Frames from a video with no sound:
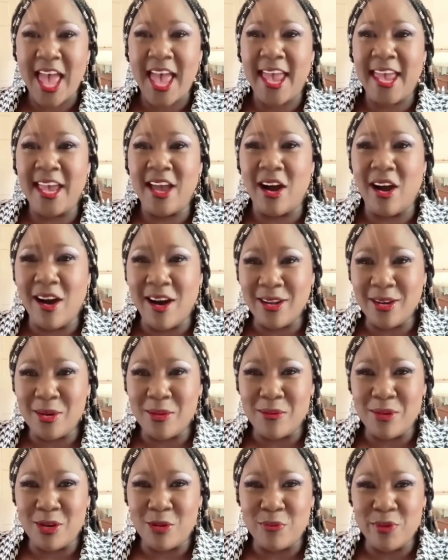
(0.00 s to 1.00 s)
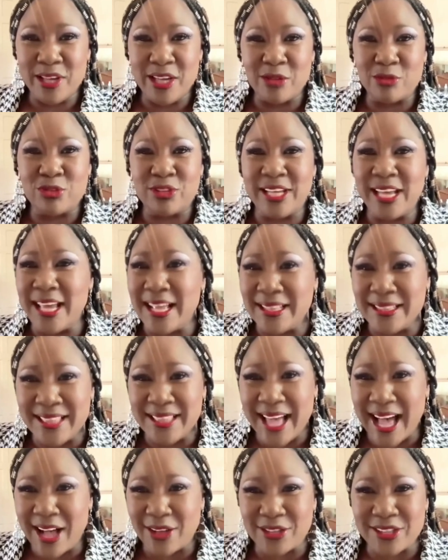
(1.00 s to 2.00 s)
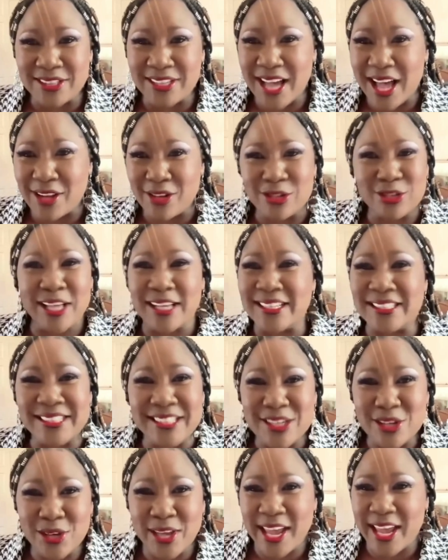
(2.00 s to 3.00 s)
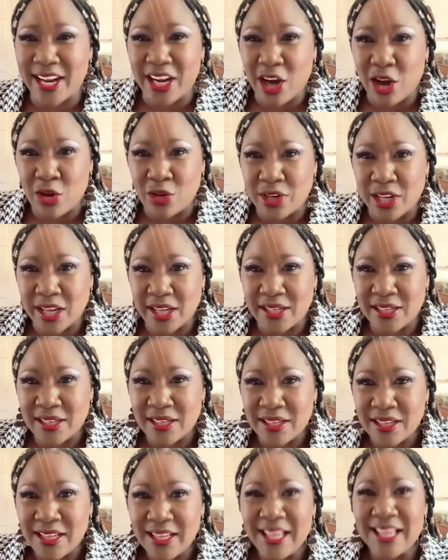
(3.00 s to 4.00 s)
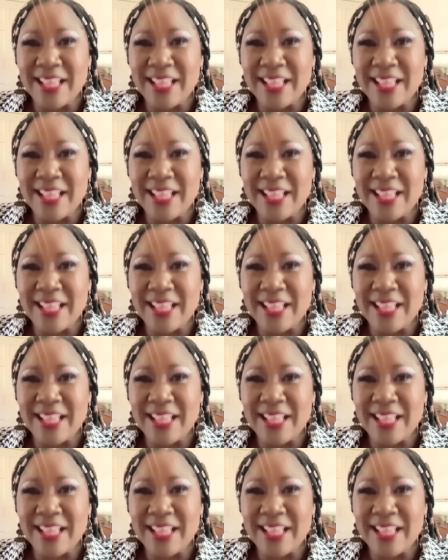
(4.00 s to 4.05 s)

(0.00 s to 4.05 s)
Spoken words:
an automobile $10,000, they still can't own it.